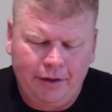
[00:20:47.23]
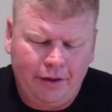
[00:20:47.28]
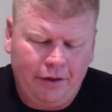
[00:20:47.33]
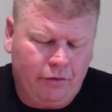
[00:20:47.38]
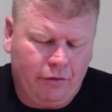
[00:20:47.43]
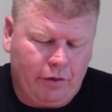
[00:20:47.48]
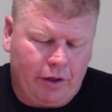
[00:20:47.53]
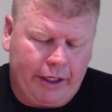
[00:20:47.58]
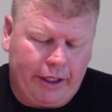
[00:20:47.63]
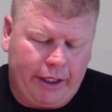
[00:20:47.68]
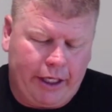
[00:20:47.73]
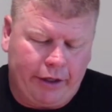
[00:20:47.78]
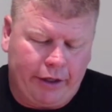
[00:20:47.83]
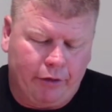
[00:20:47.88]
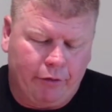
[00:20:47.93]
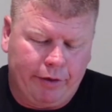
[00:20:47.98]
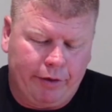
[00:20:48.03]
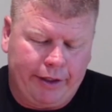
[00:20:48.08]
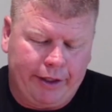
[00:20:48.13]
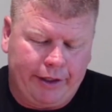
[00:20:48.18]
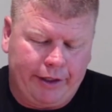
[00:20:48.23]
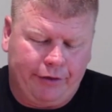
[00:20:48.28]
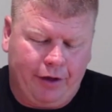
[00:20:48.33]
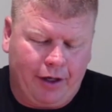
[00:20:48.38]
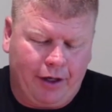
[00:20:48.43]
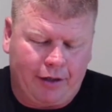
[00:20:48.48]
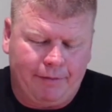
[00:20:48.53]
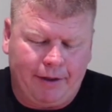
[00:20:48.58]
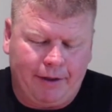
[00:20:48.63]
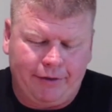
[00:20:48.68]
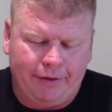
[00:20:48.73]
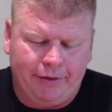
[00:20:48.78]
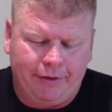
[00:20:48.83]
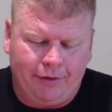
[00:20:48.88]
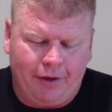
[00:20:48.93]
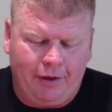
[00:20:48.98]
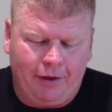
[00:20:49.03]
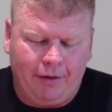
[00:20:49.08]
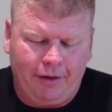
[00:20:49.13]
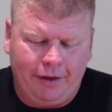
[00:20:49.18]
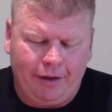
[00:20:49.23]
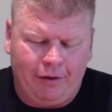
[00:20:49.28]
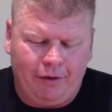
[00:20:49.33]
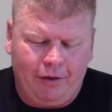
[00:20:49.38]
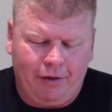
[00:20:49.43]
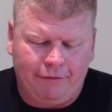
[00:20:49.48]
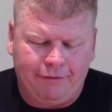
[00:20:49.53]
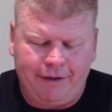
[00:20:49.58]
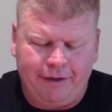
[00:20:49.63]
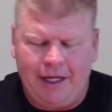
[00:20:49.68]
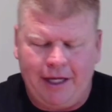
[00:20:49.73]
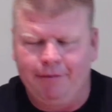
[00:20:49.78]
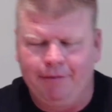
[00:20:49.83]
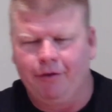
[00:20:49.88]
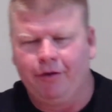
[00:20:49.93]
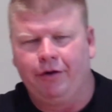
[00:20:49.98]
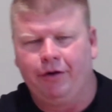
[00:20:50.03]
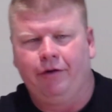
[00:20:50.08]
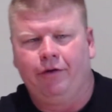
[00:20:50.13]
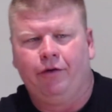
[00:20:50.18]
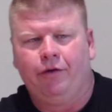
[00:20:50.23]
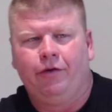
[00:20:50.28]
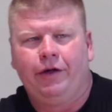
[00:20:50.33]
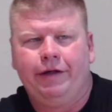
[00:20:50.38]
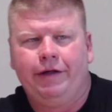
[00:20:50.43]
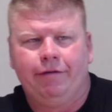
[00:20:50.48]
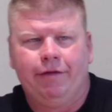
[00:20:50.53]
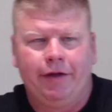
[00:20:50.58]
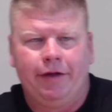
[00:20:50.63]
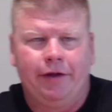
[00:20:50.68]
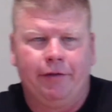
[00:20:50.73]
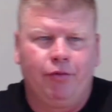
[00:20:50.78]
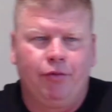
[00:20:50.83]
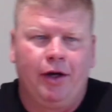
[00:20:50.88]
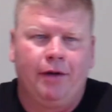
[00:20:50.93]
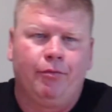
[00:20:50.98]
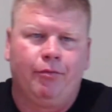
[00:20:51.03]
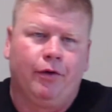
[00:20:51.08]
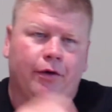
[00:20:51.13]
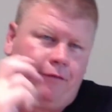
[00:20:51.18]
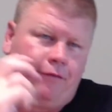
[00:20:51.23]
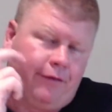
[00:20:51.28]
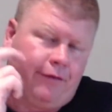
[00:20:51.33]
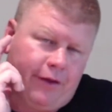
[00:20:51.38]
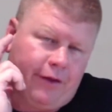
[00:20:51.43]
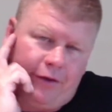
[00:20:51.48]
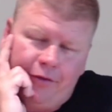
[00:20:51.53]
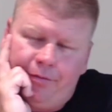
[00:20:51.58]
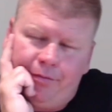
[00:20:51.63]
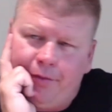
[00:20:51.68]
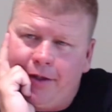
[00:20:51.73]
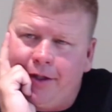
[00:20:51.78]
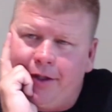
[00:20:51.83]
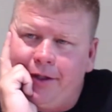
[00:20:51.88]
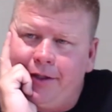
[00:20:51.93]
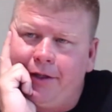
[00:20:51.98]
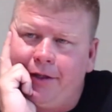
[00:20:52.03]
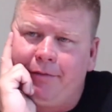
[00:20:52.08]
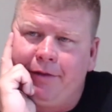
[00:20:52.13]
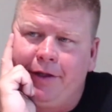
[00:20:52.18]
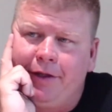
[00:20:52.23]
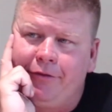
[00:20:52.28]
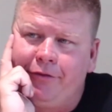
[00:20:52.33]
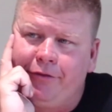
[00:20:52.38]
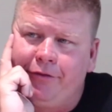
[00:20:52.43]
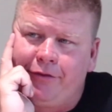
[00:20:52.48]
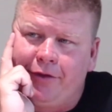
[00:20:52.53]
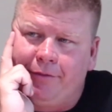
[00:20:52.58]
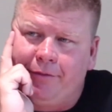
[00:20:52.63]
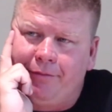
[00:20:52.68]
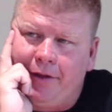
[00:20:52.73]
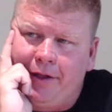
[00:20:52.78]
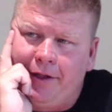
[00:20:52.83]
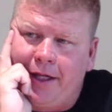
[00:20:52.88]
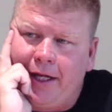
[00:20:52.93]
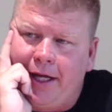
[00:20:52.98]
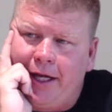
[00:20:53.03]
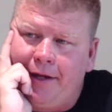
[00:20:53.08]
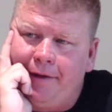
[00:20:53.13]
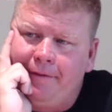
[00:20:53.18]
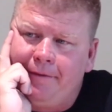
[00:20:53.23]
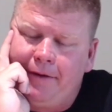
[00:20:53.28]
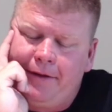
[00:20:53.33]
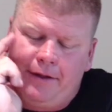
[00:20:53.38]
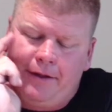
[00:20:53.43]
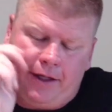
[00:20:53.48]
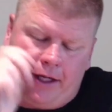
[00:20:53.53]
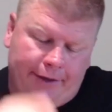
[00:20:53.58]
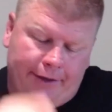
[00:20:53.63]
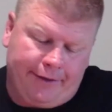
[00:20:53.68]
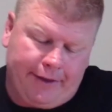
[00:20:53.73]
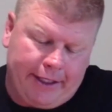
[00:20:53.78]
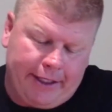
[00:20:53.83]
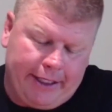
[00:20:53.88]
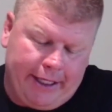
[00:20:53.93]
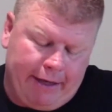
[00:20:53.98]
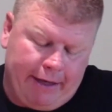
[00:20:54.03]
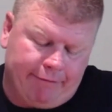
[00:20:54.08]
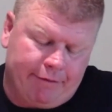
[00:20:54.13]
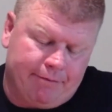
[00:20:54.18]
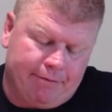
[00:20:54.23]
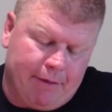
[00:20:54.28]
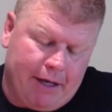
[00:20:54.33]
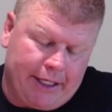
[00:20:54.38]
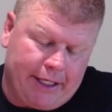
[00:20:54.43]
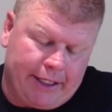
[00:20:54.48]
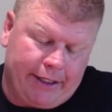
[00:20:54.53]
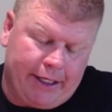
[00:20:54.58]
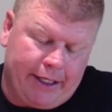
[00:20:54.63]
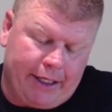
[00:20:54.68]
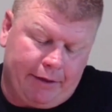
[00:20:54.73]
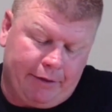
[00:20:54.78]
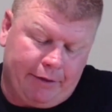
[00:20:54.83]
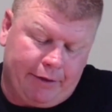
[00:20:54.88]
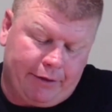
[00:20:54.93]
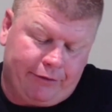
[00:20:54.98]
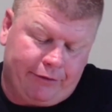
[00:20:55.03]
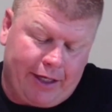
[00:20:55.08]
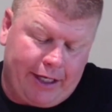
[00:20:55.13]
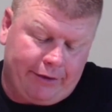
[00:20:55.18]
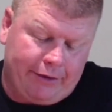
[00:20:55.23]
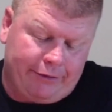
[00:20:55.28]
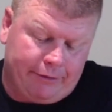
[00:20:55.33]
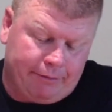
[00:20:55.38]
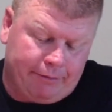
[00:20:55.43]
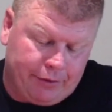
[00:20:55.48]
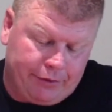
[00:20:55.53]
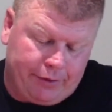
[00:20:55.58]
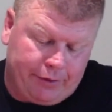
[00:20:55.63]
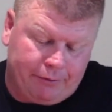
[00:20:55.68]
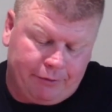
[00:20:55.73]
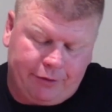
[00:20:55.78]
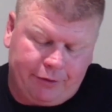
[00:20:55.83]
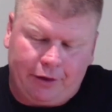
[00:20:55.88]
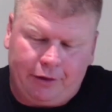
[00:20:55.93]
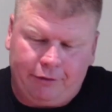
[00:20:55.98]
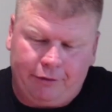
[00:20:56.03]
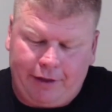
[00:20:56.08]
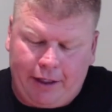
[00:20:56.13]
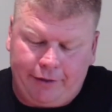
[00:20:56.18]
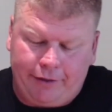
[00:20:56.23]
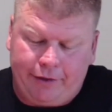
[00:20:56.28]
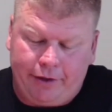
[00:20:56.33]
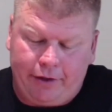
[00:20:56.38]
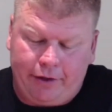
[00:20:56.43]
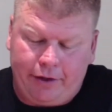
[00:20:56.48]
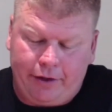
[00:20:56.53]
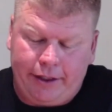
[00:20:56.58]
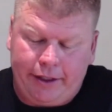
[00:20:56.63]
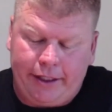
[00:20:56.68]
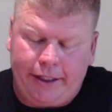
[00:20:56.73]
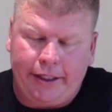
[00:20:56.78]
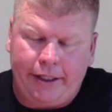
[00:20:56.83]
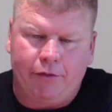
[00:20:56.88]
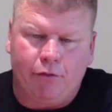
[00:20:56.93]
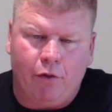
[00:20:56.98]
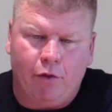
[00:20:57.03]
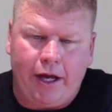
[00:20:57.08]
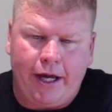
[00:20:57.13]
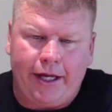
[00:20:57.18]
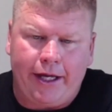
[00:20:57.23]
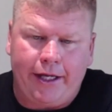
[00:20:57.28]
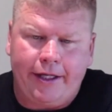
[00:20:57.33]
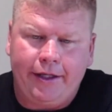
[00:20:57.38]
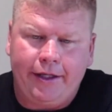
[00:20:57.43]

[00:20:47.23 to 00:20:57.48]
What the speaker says: Well, I know we didn't talk about this off camera or even the prep work for this, but I mean, this is something that I think everybody that decides to put themselves out there in any way